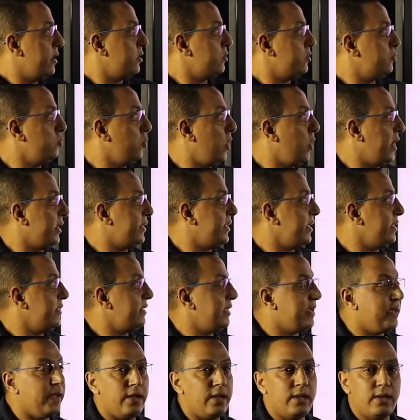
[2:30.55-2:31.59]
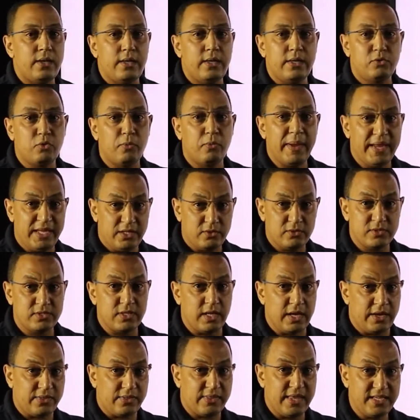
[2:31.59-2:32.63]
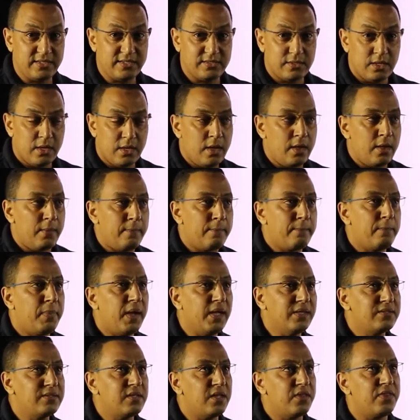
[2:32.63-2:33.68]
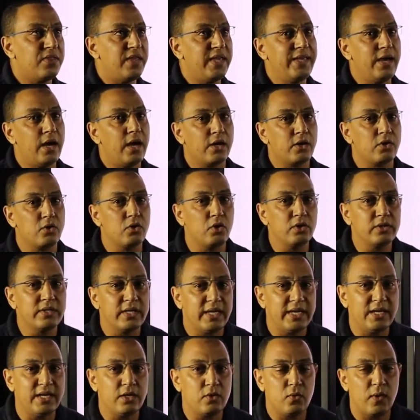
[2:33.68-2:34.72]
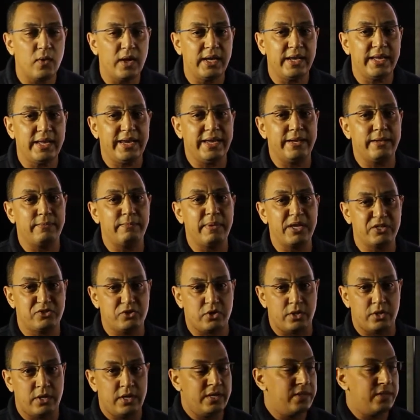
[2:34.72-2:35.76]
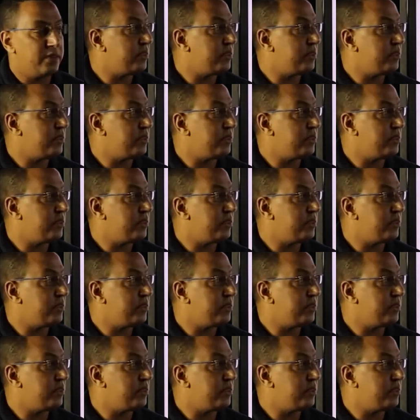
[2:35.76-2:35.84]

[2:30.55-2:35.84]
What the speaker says: tomatoes like this, but they are not equal in measure.